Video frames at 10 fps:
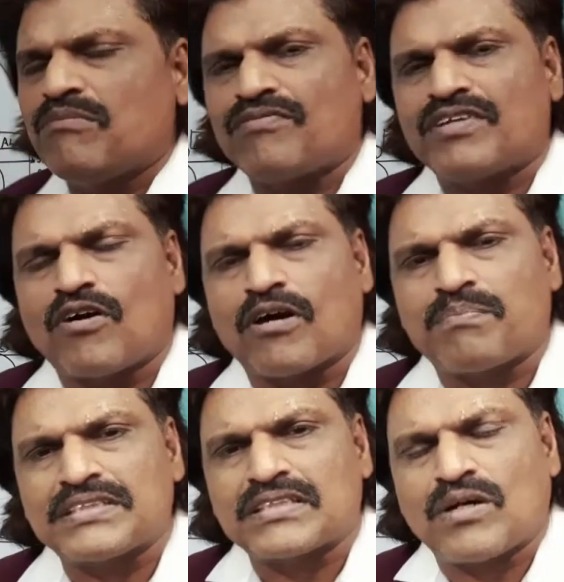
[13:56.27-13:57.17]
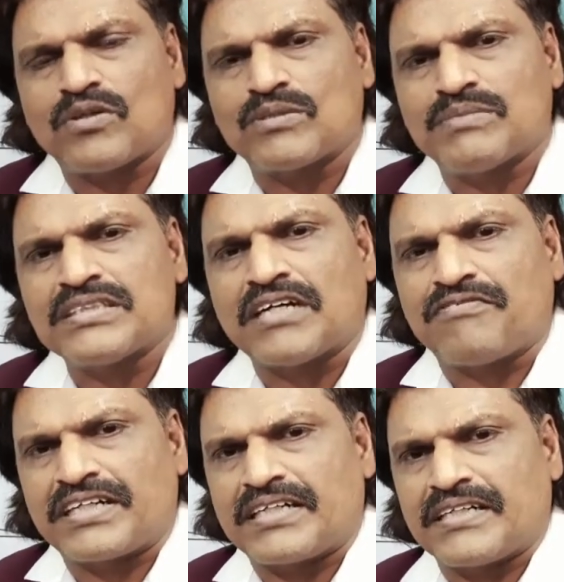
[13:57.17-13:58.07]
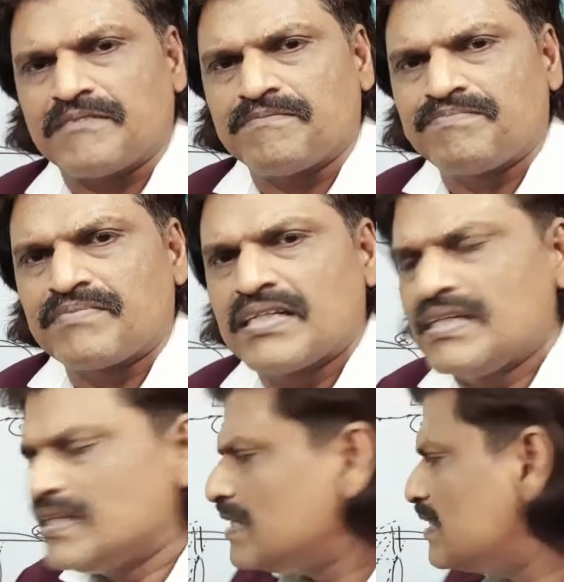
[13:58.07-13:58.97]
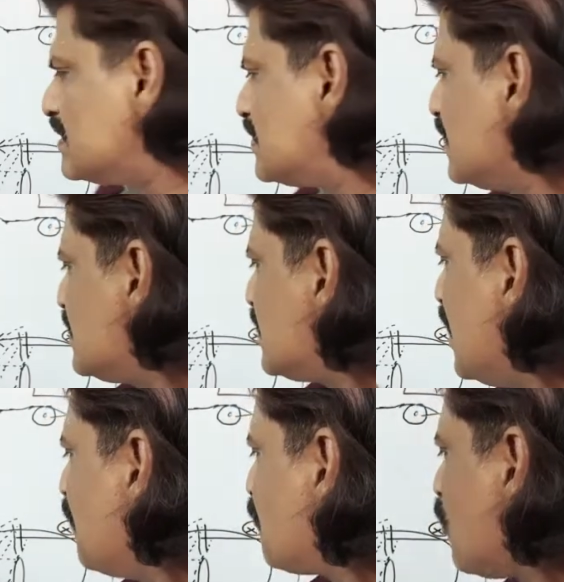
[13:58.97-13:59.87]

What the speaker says: of the corpus callosum is affected. Since the left